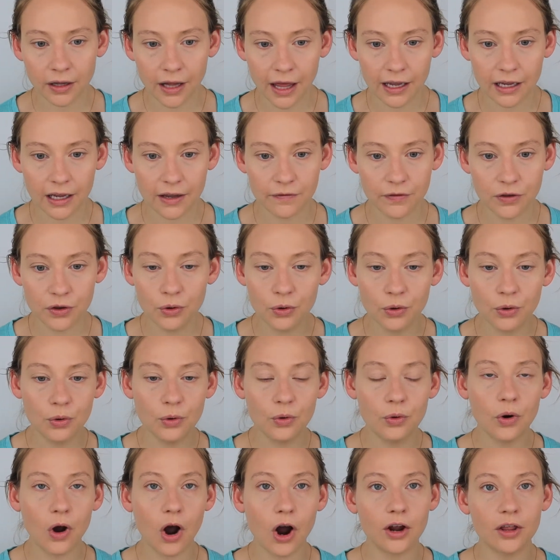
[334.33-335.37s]
Like if
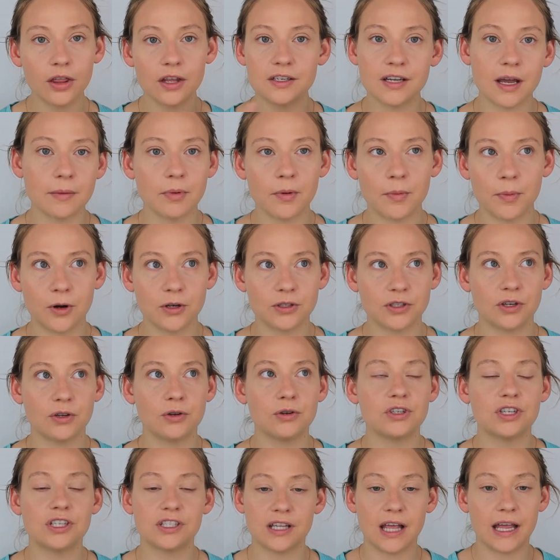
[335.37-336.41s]
you are the type of person
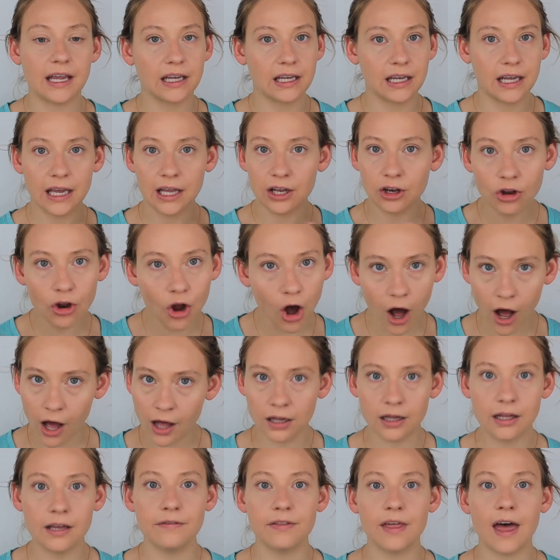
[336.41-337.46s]
who just like
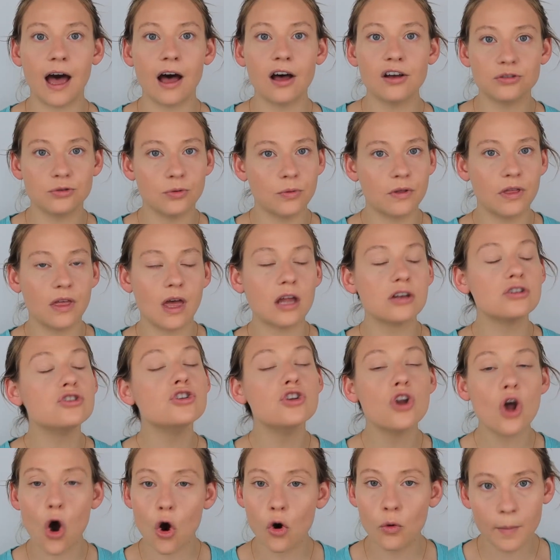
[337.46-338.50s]
cannot leave the house with
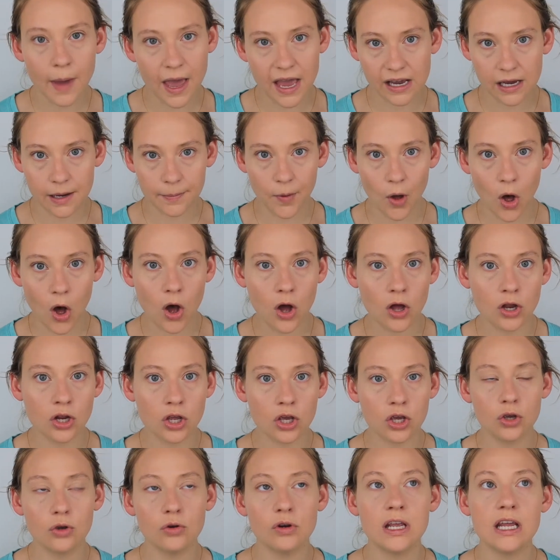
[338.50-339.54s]
no makeup on,
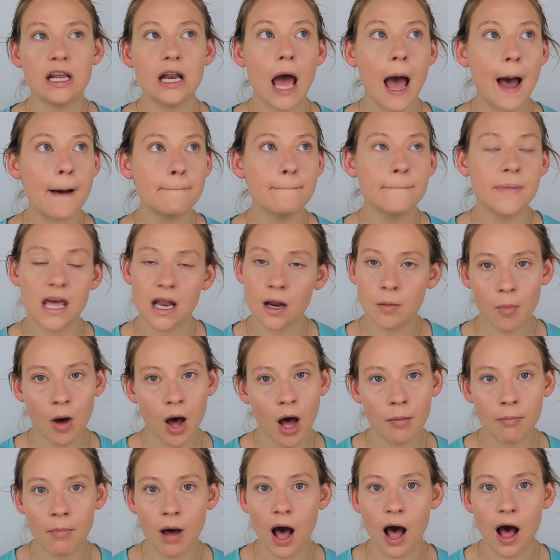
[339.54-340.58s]
you need a
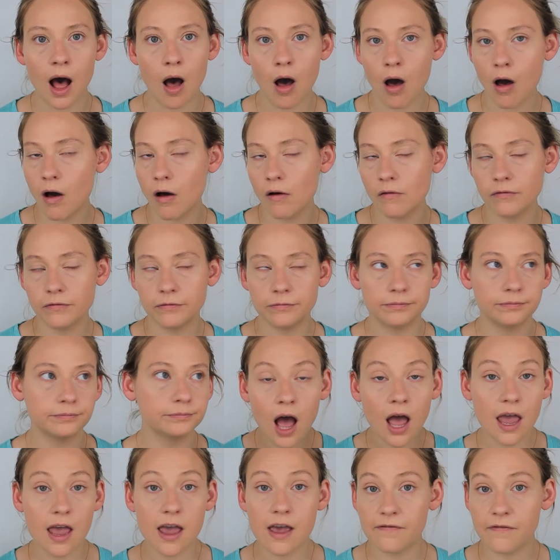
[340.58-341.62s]
minimum of,
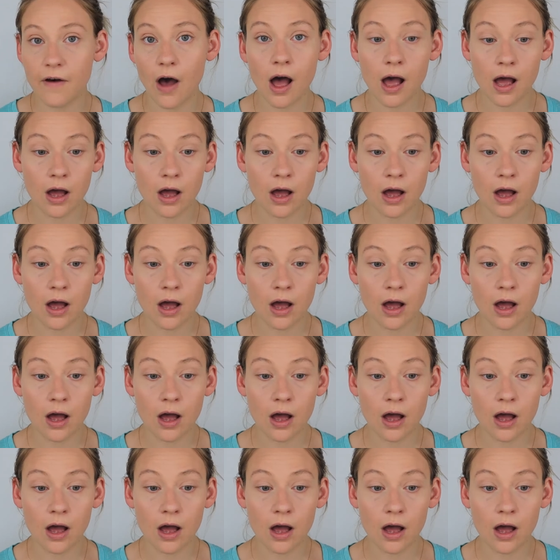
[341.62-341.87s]
if